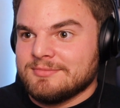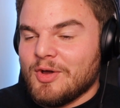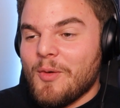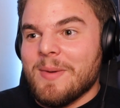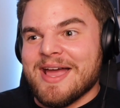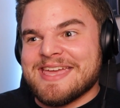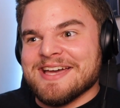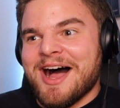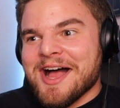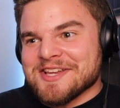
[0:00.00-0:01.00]
Oh my
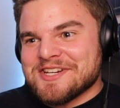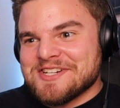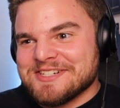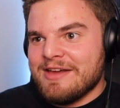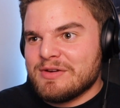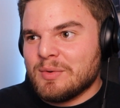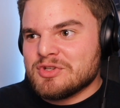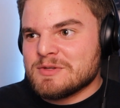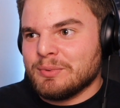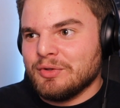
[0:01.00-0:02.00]
gosh. Everyone
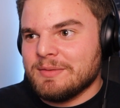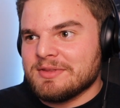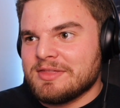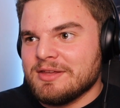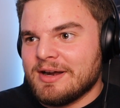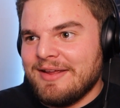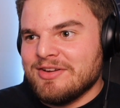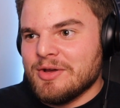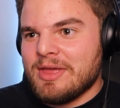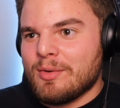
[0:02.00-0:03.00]
just pulled up the theater. I didn't
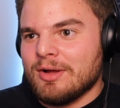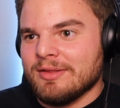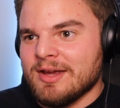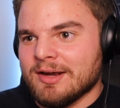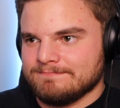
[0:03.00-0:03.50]
even know they were all there.